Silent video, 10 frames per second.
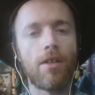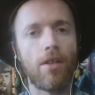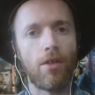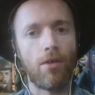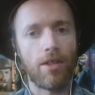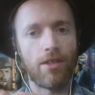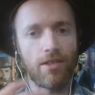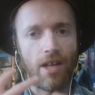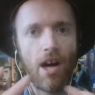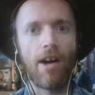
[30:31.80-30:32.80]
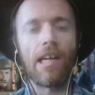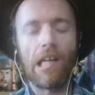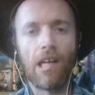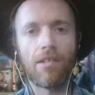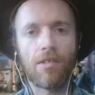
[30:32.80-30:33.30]
You know, he just
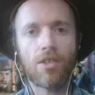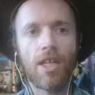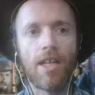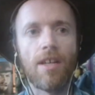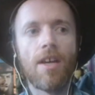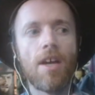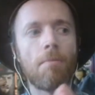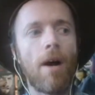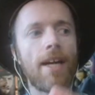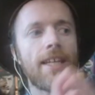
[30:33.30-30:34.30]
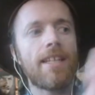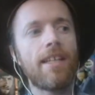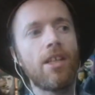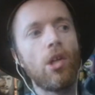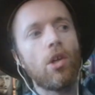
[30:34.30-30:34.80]
idolizes Shane. But I think
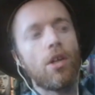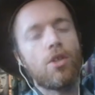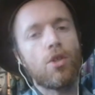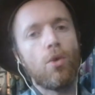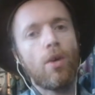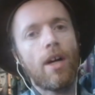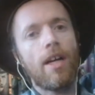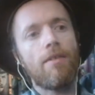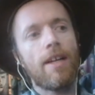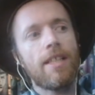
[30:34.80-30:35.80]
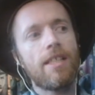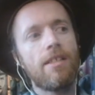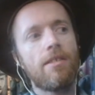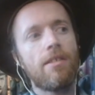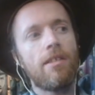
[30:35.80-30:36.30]
then you look at Joe and kind of, I think
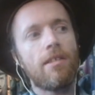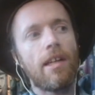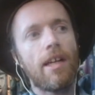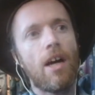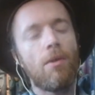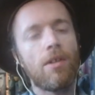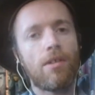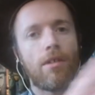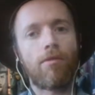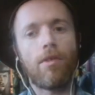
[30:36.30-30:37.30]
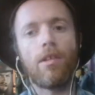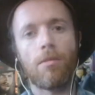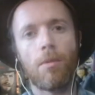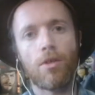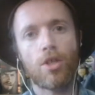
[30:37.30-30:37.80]
he sees, like, how his son feels
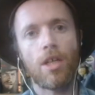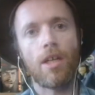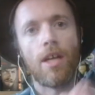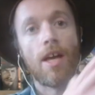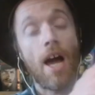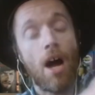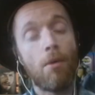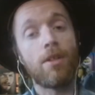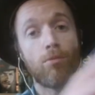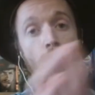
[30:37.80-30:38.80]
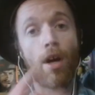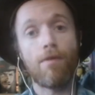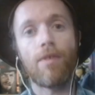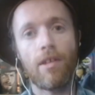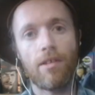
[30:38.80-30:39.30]
about Shane, how his wife
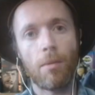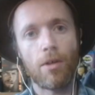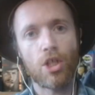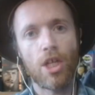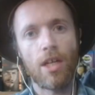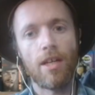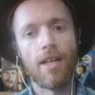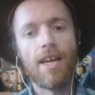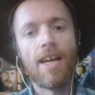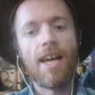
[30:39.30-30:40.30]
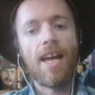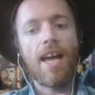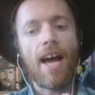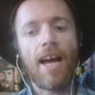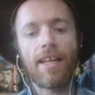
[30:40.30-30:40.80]
feels about Shane.
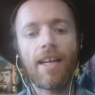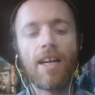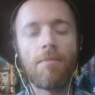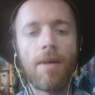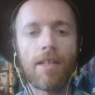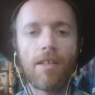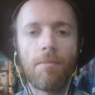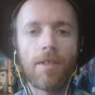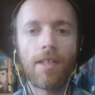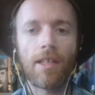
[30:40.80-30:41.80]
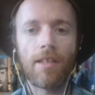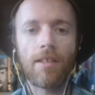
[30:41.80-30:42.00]
And it kind of makes him think,